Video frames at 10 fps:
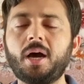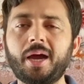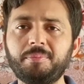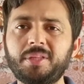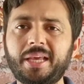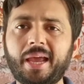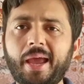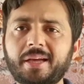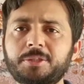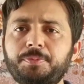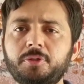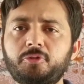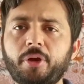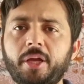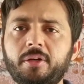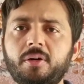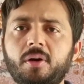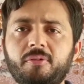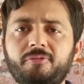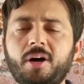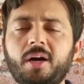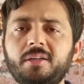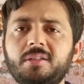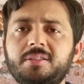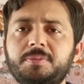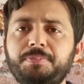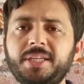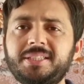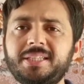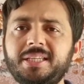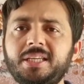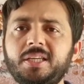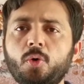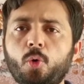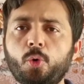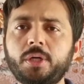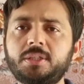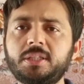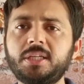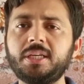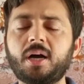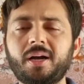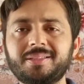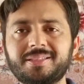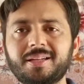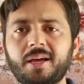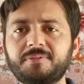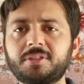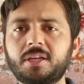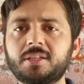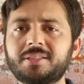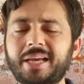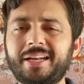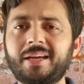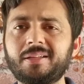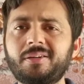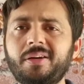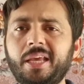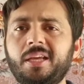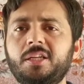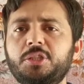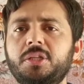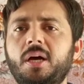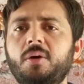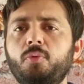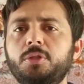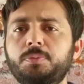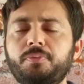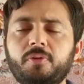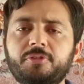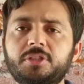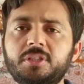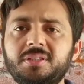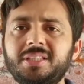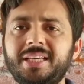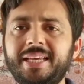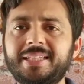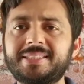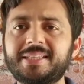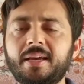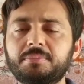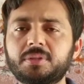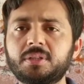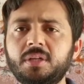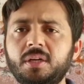I'm the expert trainer of IELTS, PTE, OET, IELTS Life Skills and other English language proficiency exams.